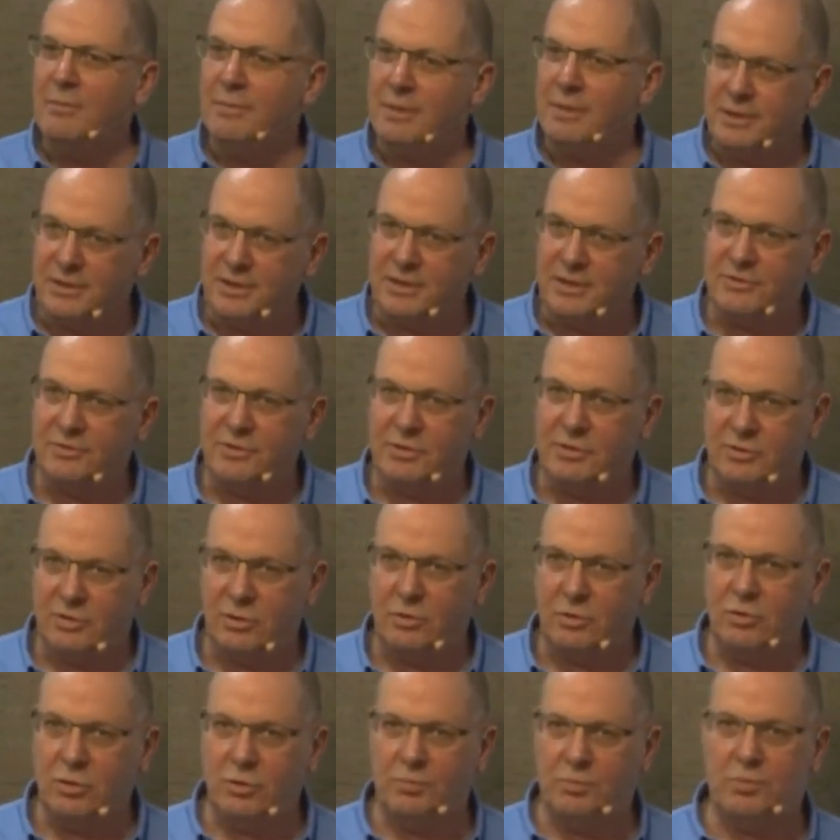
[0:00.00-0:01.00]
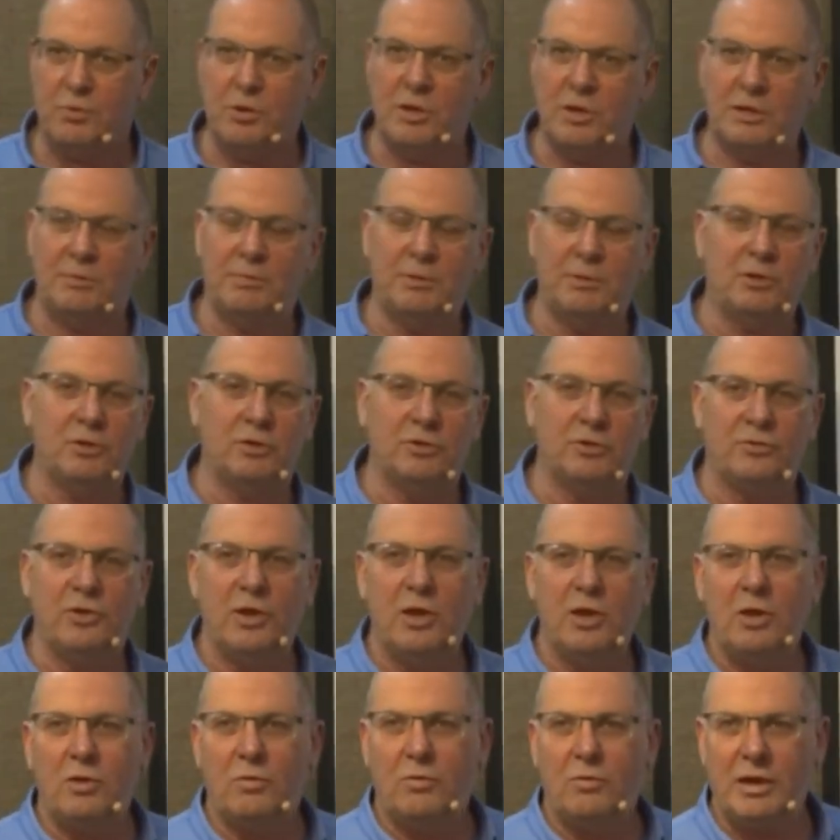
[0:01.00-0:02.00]
But this is a good point because
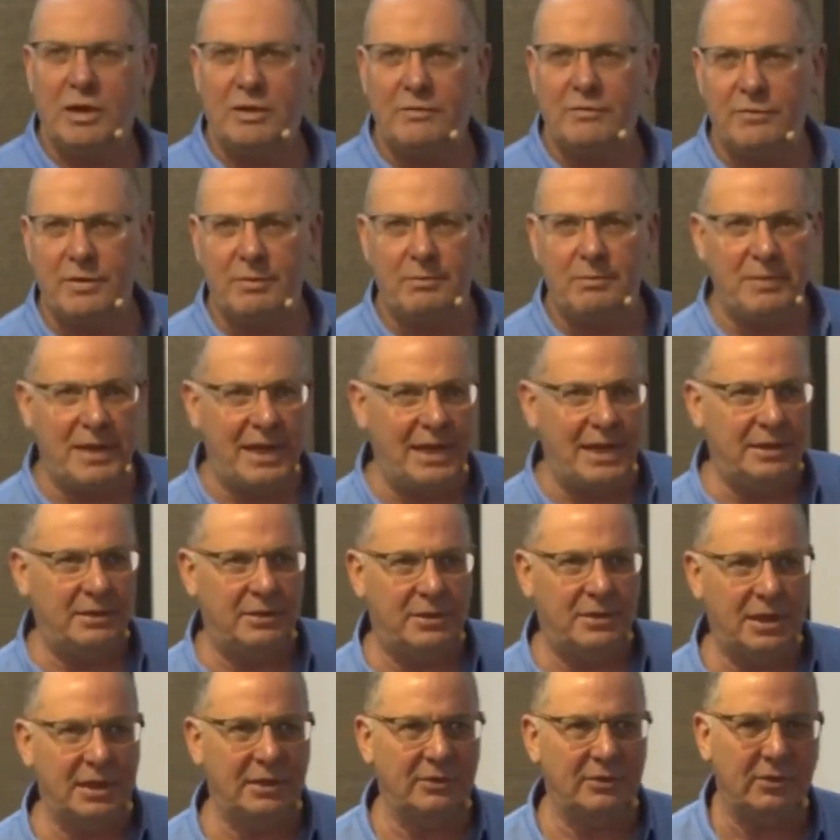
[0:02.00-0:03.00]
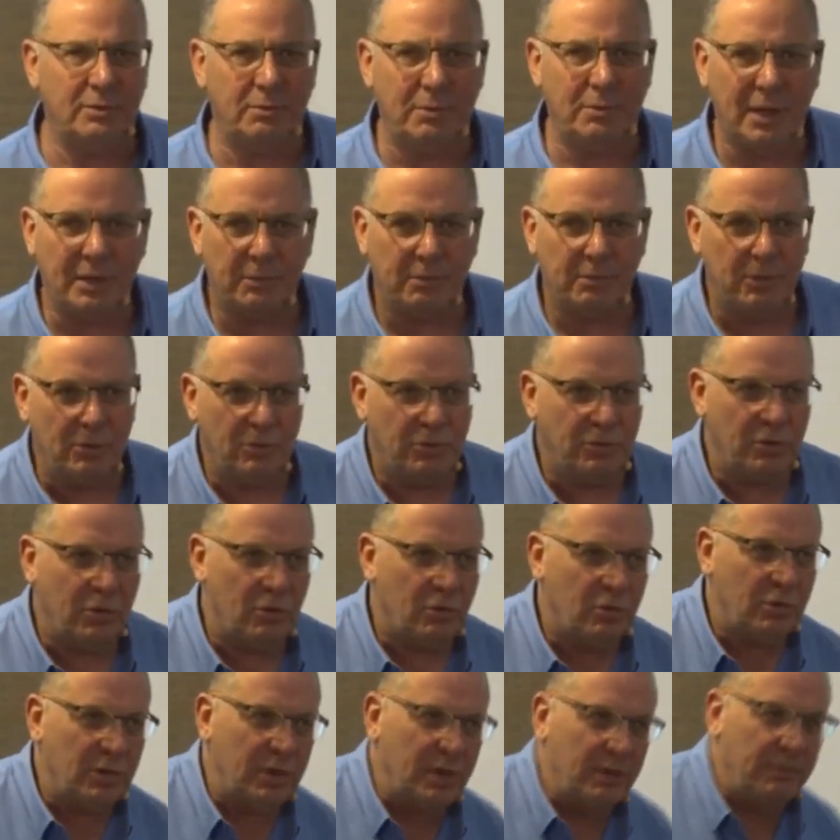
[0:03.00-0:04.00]
one of the main things about
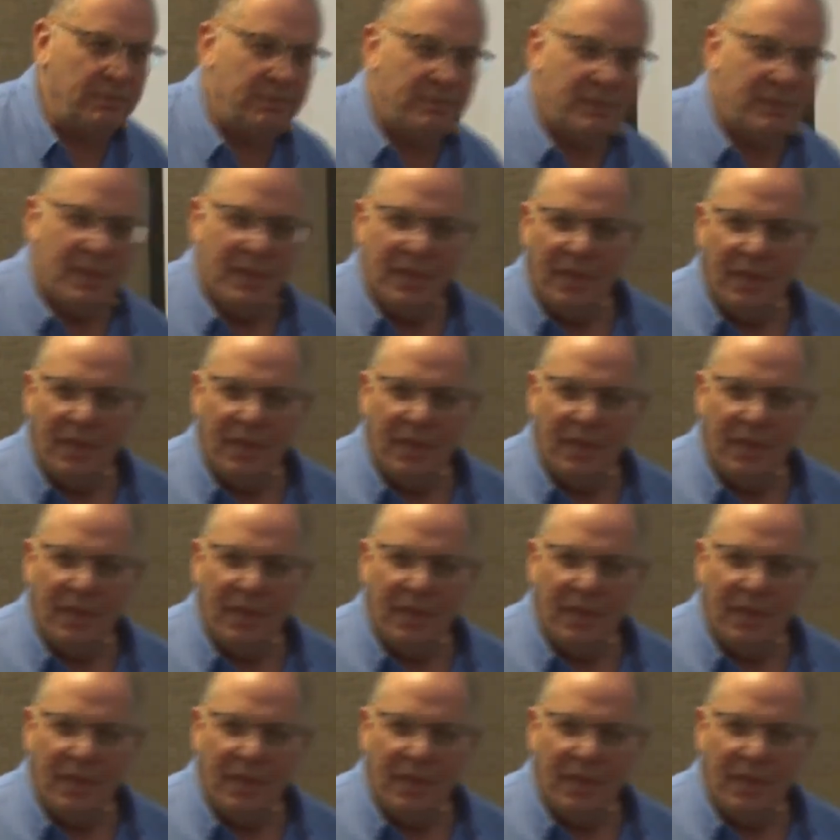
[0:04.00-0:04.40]
plutonium